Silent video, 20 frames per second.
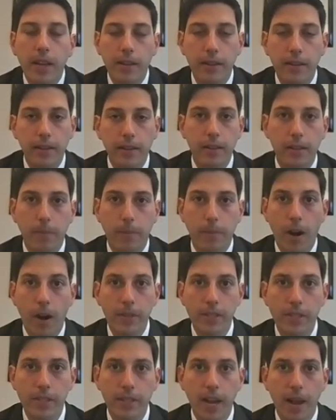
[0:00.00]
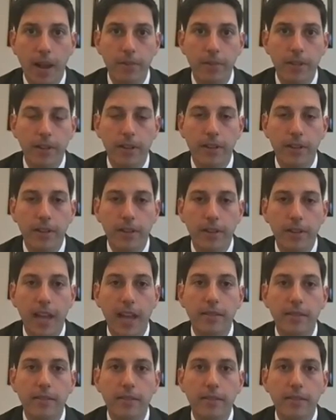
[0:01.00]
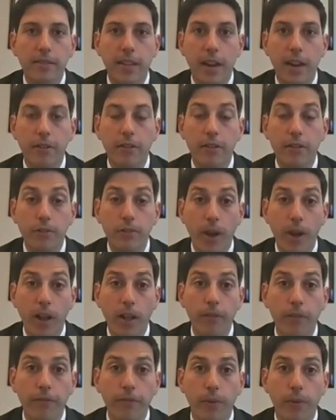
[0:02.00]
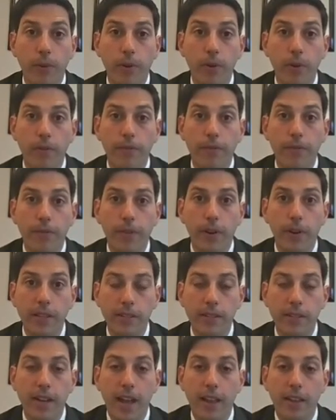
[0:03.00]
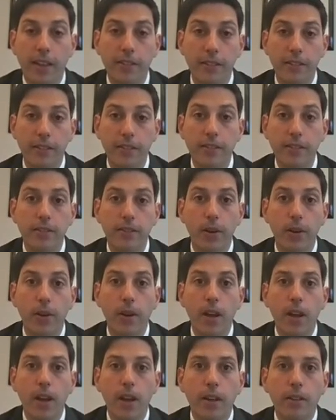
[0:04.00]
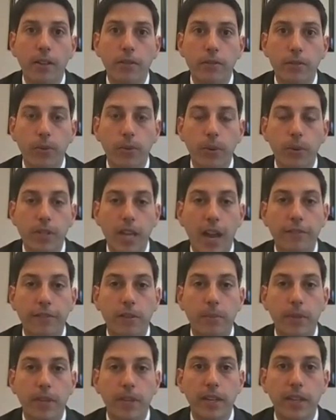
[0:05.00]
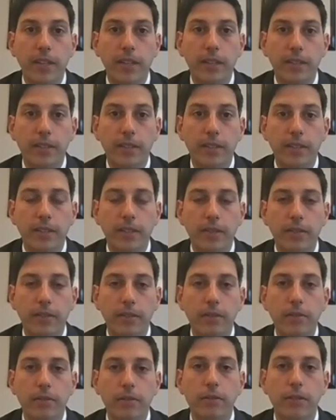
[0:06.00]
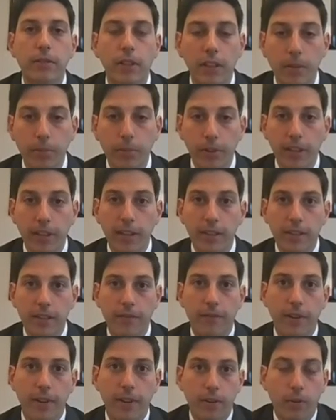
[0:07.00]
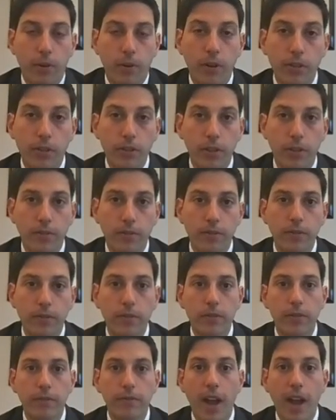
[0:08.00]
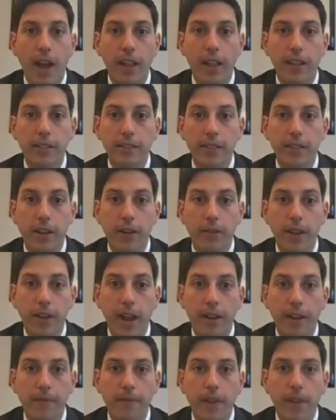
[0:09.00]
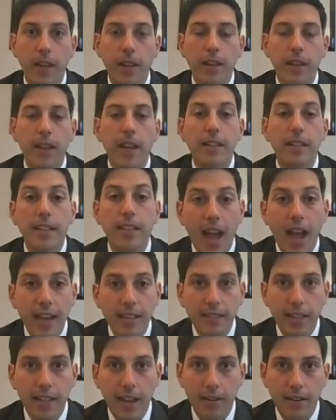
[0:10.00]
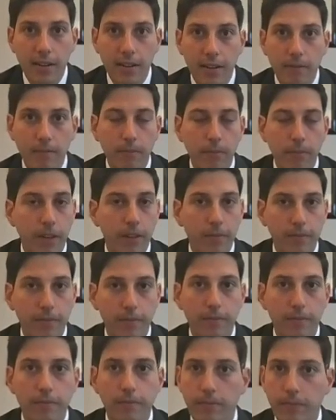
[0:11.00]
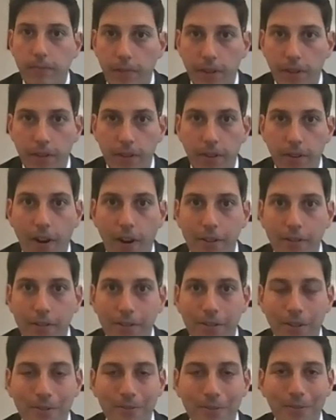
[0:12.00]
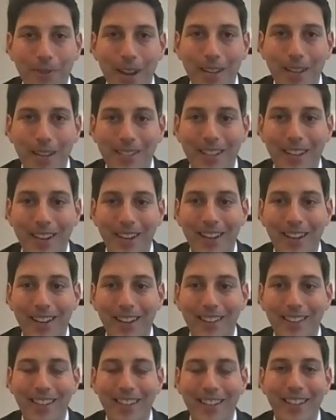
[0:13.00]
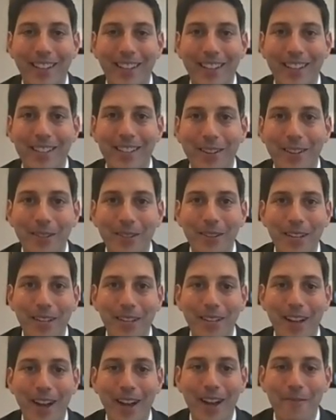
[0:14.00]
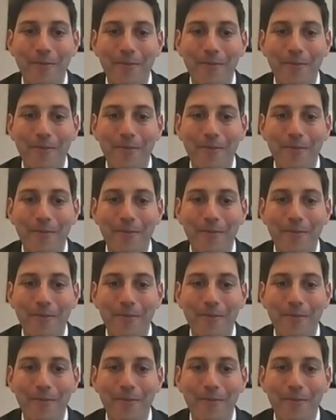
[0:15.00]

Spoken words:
and the department's adopted that standard as well for its analysis. So schools have to be deliberately indifferent in order to violate Title IX. It's a high standard, but there are certain ways that it's certainly